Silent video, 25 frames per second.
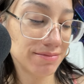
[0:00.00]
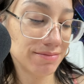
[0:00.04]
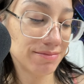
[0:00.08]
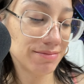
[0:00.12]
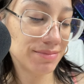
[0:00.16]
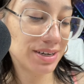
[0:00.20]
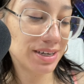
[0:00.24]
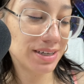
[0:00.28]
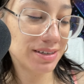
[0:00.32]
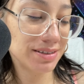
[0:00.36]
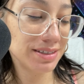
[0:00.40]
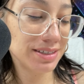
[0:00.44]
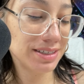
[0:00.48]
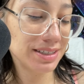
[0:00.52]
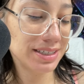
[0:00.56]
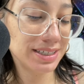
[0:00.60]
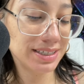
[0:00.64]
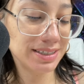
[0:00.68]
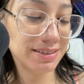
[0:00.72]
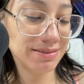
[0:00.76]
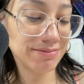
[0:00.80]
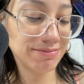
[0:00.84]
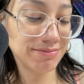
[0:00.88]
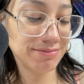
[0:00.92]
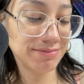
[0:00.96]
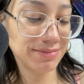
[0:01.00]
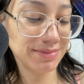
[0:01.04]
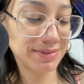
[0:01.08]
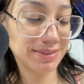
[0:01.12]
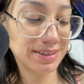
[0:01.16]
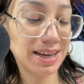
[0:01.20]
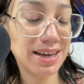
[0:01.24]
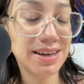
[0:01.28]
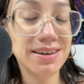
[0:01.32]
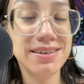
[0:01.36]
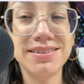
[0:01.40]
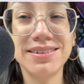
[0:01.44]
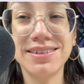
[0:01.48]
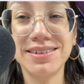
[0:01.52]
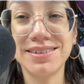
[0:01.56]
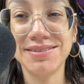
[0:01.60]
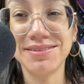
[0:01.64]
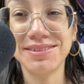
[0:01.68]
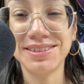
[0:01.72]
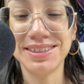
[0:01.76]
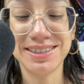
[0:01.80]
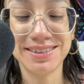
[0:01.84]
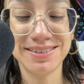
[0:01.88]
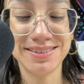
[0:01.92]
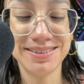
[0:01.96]
probably like I don't know
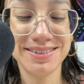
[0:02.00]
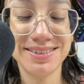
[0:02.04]
what I'll